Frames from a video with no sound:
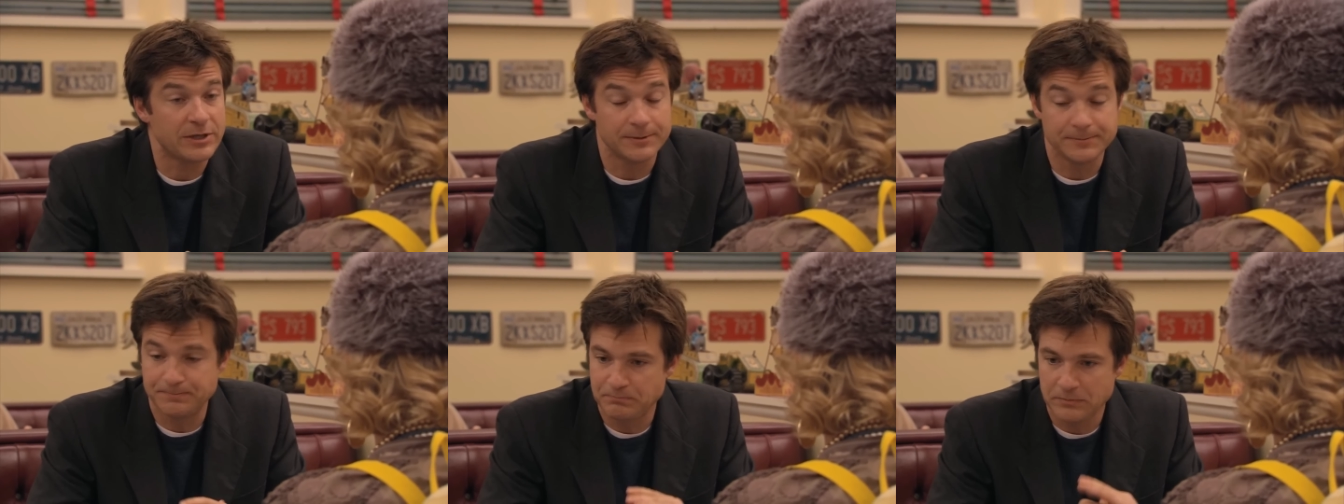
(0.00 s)

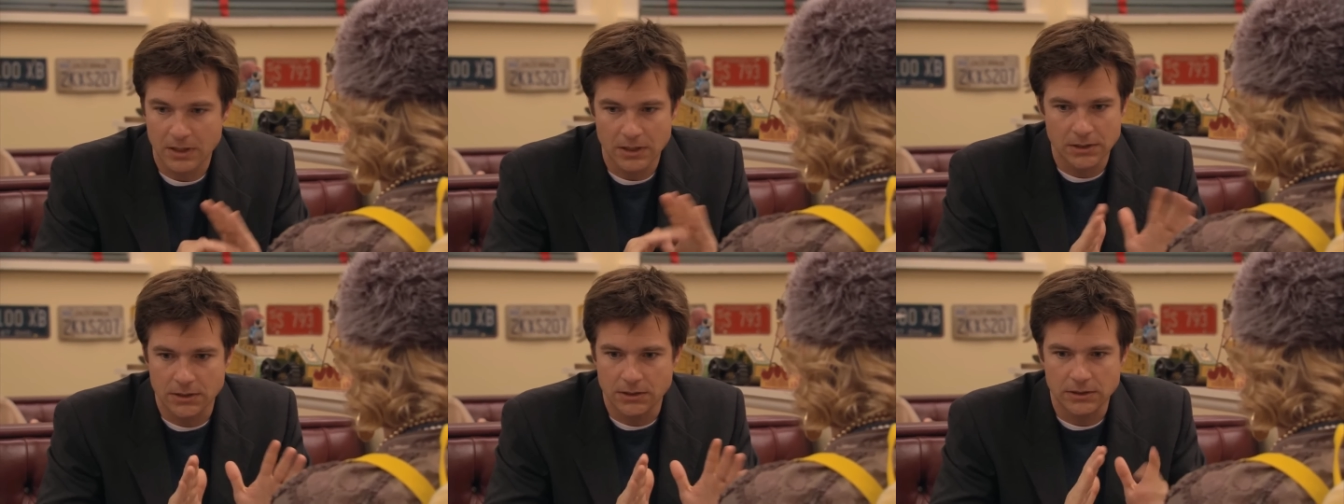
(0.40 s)
Hey,
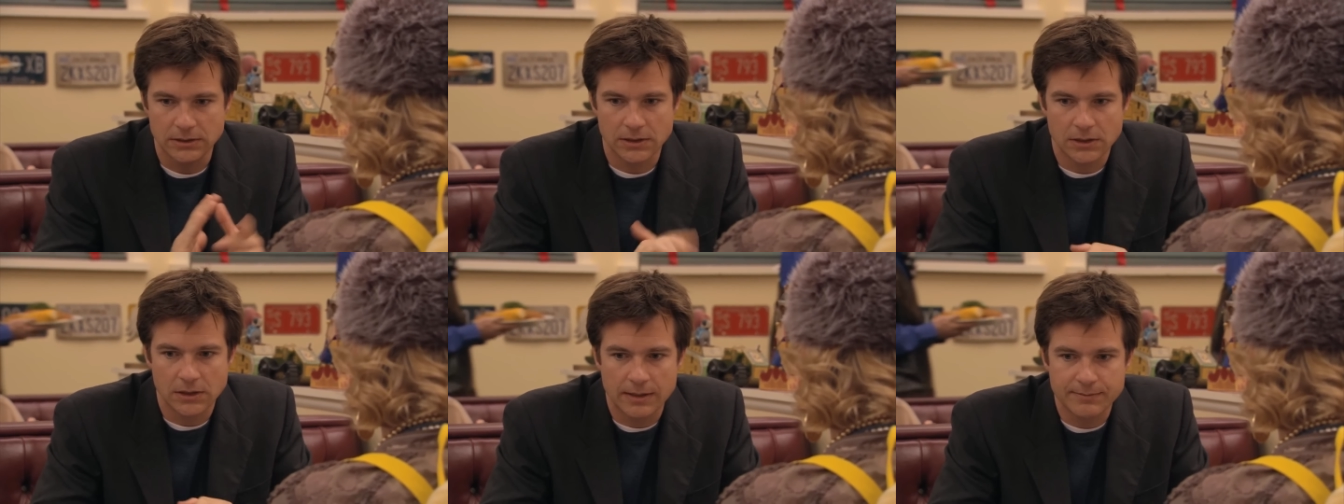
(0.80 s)
that's the
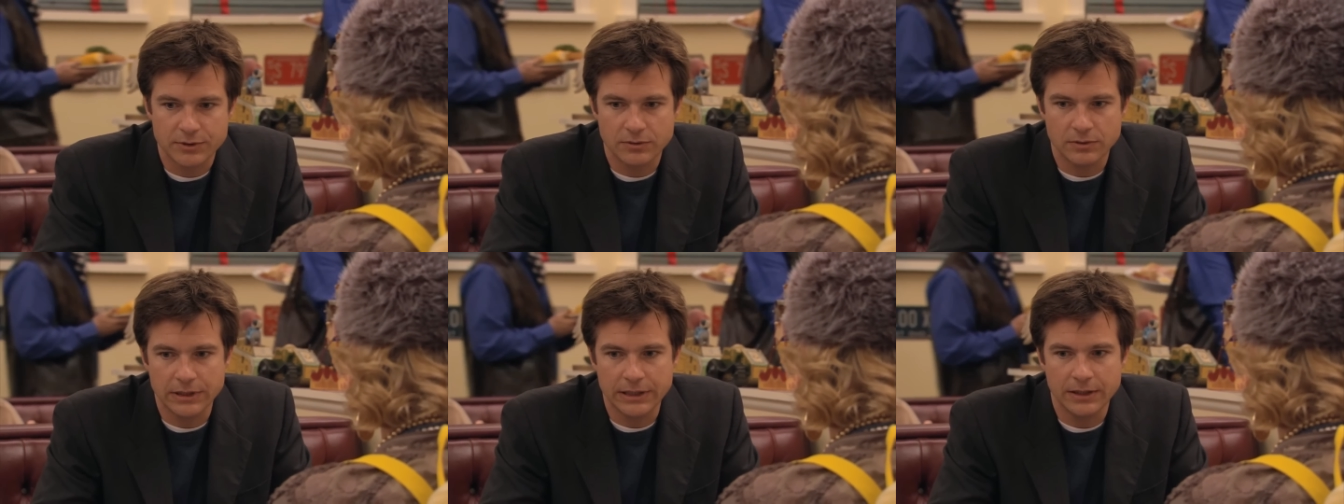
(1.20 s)
name of the
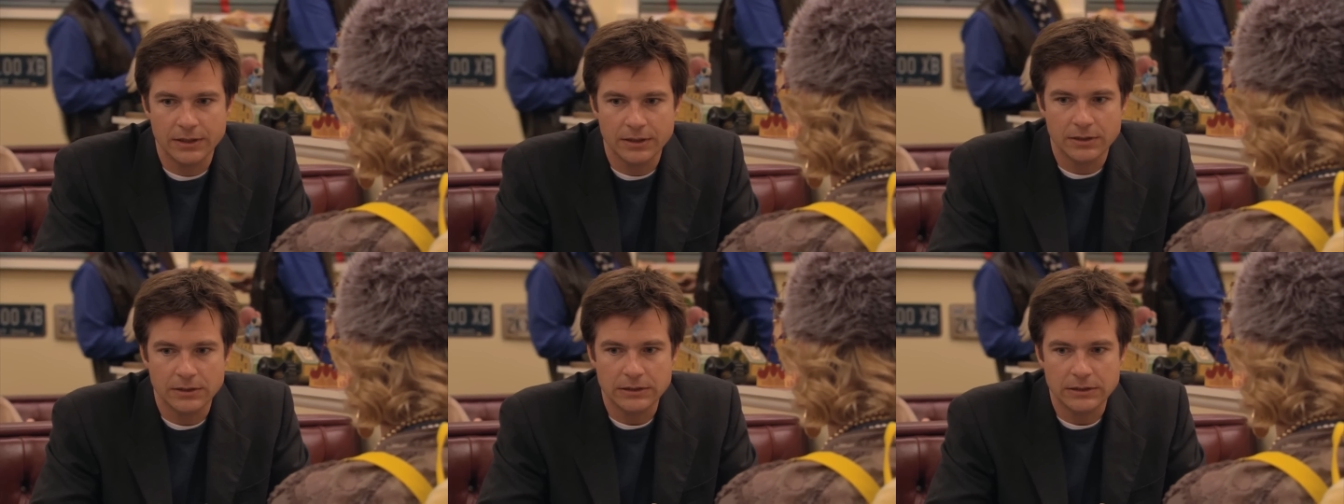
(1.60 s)
show.